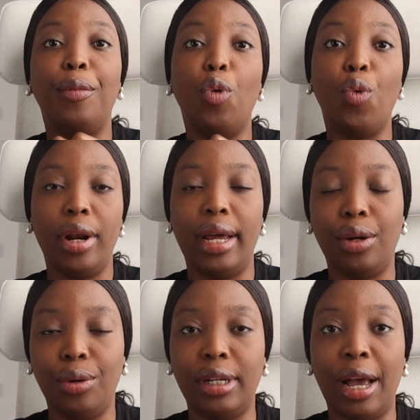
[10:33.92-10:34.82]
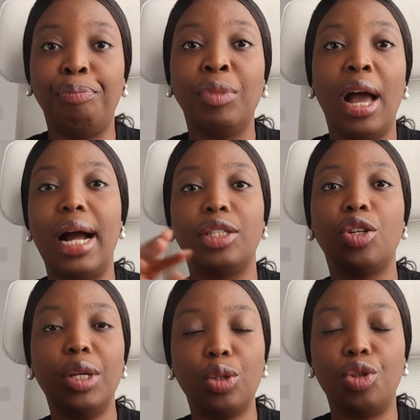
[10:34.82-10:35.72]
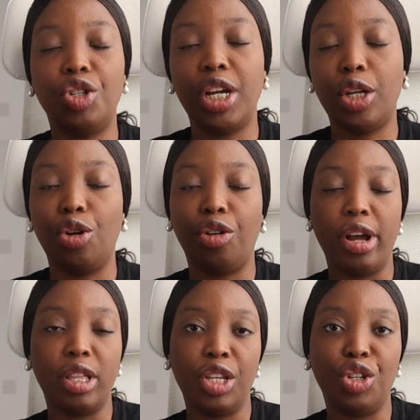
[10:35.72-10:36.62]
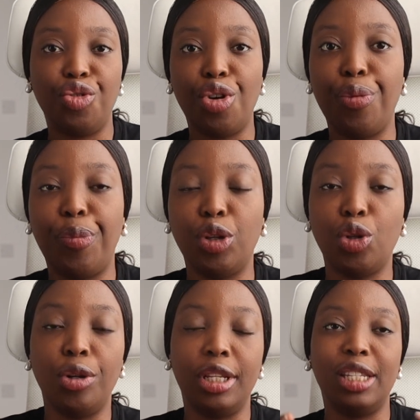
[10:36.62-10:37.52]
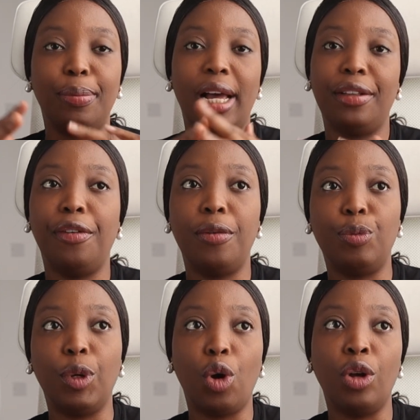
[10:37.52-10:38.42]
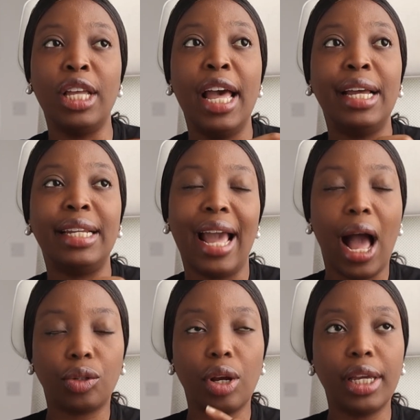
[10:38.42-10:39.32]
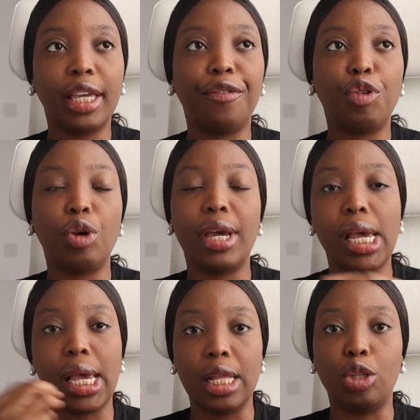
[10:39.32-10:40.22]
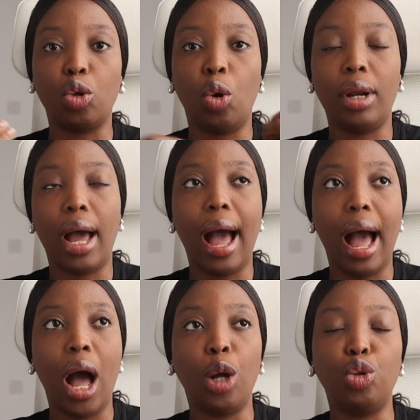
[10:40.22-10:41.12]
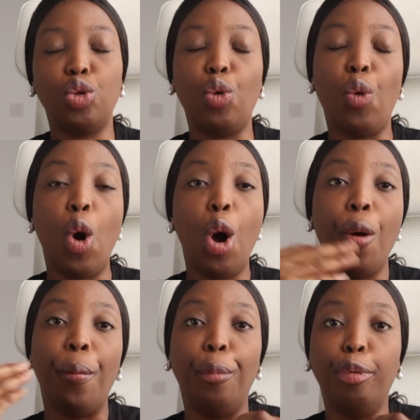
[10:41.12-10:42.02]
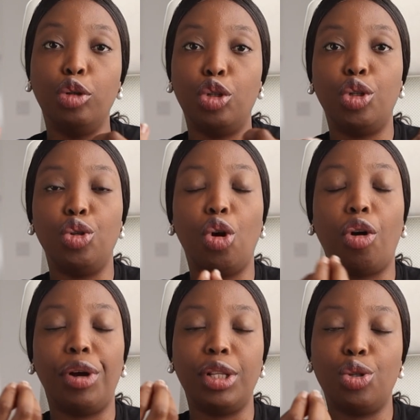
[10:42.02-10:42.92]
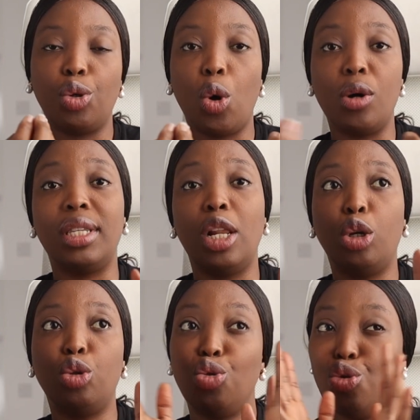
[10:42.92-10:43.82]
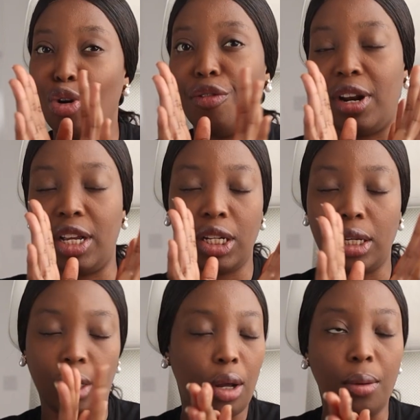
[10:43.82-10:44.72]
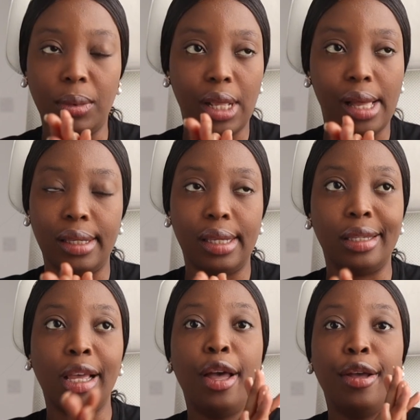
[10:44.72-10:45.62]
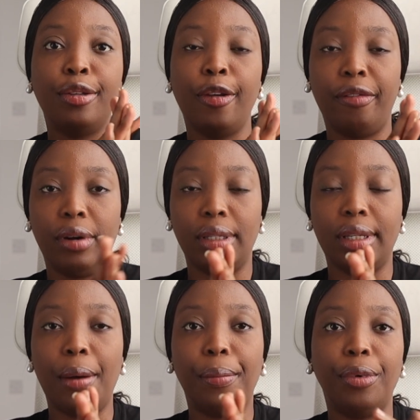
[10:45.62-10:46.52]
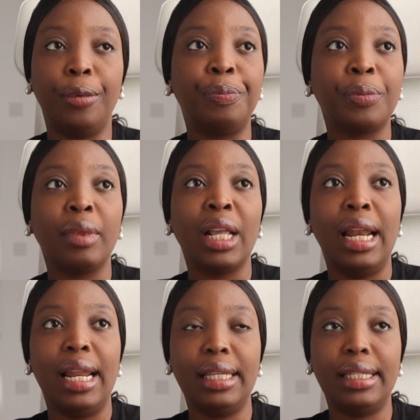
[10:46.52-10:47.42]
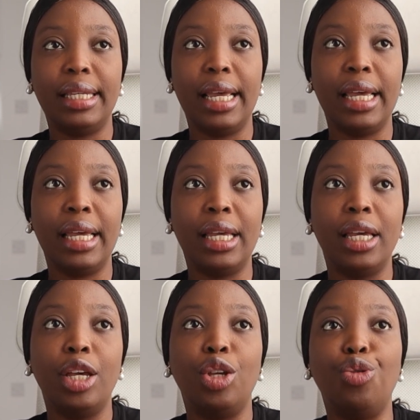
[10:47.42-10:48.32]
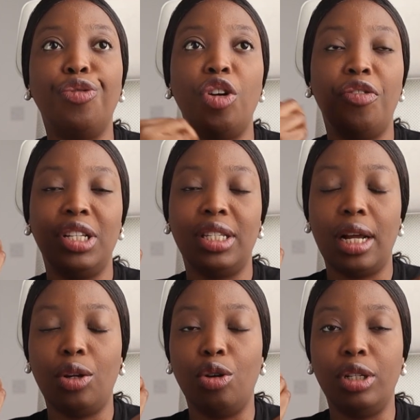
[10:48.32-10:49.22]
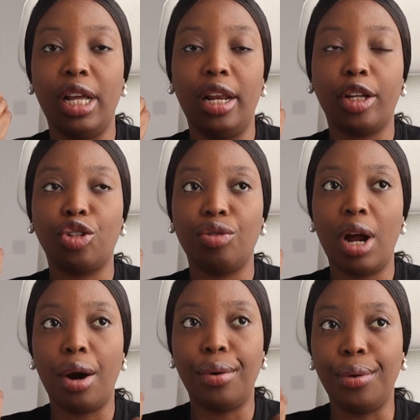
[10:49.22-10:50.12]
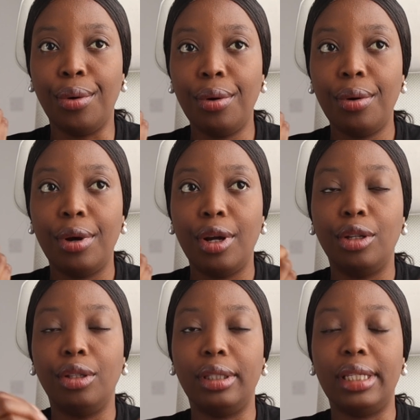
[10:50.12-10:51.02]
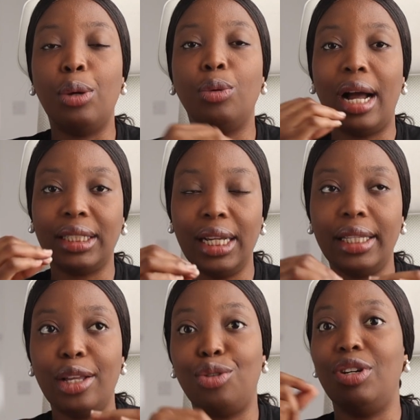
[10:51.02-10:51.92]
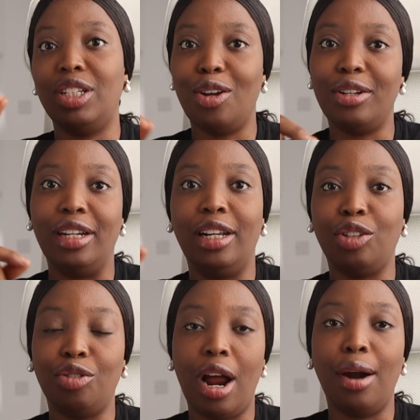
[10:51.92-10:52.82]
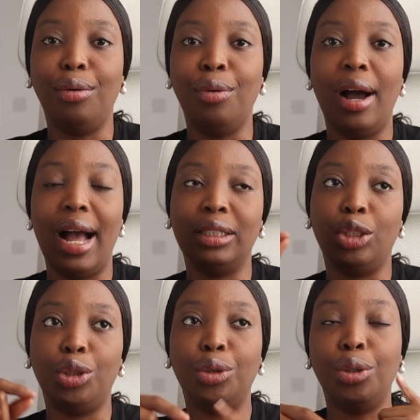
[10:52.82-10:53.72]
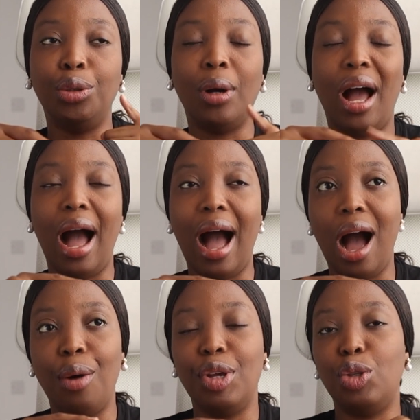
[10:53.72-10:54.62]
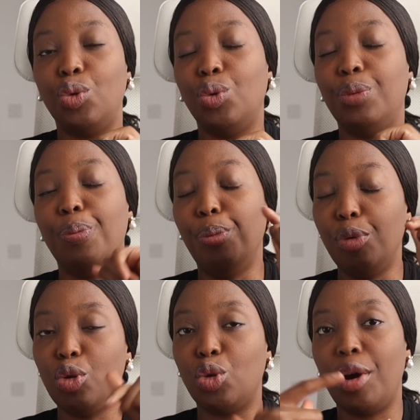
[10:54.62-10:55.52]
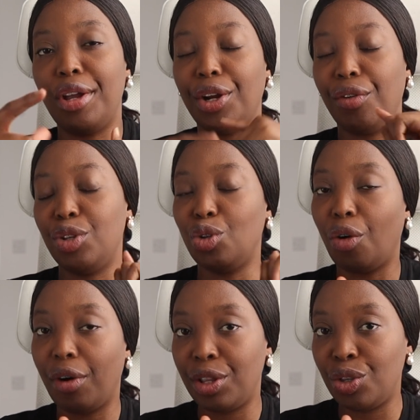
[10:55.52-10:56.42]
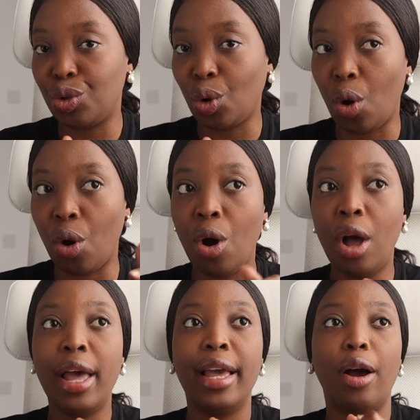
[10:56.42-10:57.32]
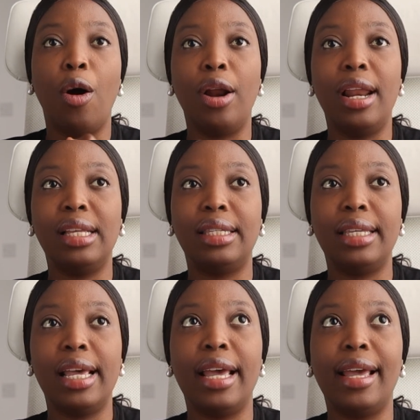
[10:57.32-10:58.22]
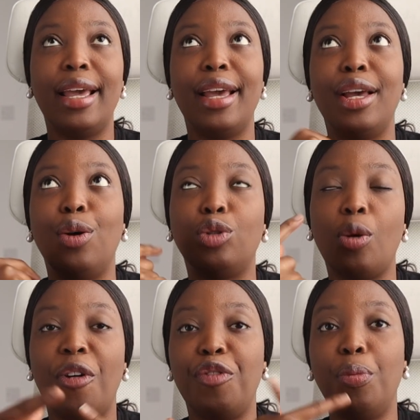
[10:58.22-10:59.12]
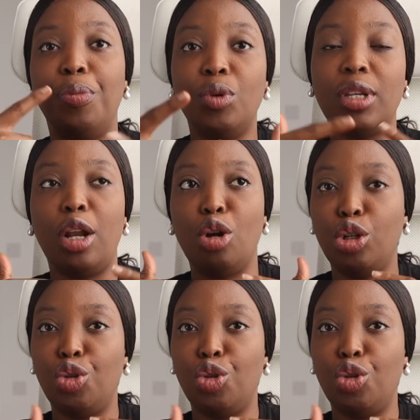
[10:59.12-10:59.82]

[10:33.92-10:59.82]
one another. And it's always good to check your credit history or report on these platforms, because they actually give you hints on how to boost your credit score tailored to your financial circumstances. So for example, let's say you've not registered on the Electoral Roll. They will actually tell you to register on the Electoral Roll and show you how it would boost or increase your credit score. Or let's say some of your bills are not